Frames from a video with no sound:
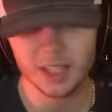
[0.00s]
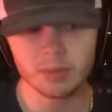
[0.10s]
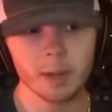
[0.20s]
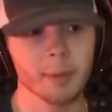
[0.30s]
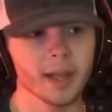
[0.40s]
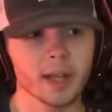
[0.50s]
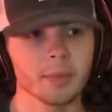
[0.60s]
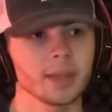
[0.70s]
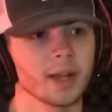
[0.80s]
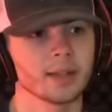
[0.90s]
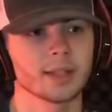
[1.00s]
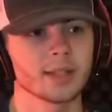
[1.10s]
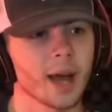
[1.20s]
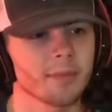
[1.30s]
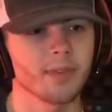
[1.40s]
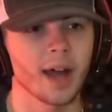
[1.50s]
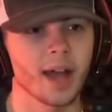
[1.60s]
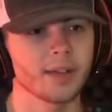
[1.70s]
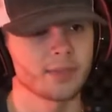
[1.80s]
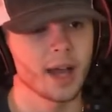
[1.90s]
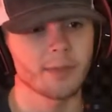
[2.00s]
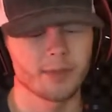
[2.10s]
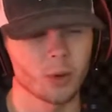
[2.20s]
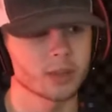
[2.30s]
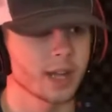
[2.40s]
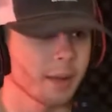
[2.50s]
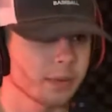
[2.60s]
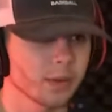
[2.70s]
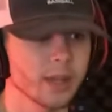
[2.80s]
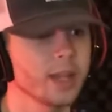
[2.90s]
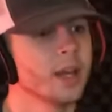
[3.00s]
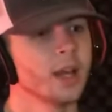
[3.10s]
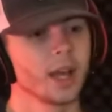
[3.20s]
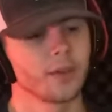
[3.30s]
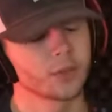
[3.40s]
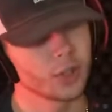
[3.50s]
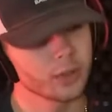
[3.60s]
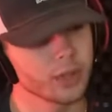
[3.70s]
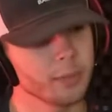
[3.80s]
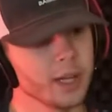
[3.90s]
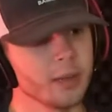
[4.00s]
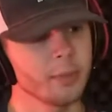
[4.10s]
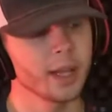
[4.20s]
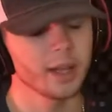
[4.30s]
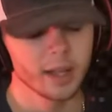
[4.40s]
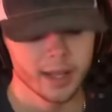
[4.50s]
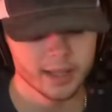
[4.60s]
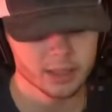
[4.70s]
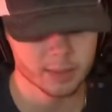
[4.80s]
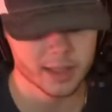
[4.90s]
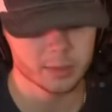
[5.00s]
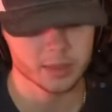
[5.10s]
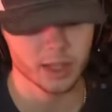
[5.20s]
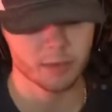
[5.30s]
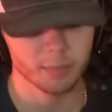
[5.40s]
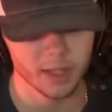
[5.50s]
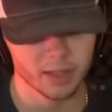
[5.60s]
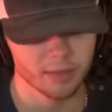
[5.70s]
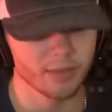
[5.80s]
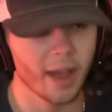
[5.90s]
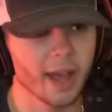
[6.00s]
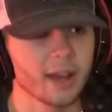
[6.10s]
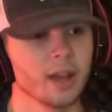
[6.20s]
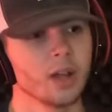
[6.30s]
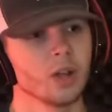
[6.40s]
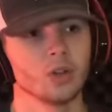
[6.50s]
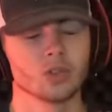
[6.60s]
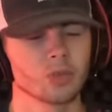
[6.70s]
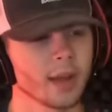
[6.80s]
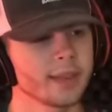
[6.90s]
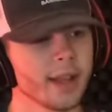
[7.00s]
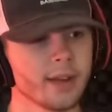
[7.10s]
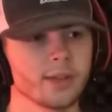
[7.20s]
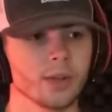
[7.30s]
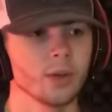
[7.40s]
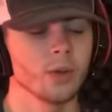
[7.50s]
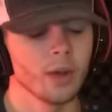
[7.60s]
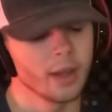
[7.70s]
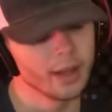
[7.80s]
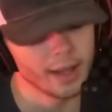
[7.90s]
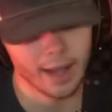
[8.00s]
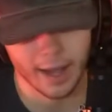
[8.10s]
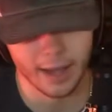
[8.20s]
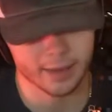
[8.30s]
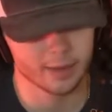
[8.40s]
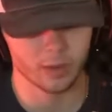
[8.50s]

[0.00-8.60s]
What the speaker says: right back up there in the top 5, top 4, top 3. If Crew can beat him, man, he cements himself beating a vet who's right there too. And dude,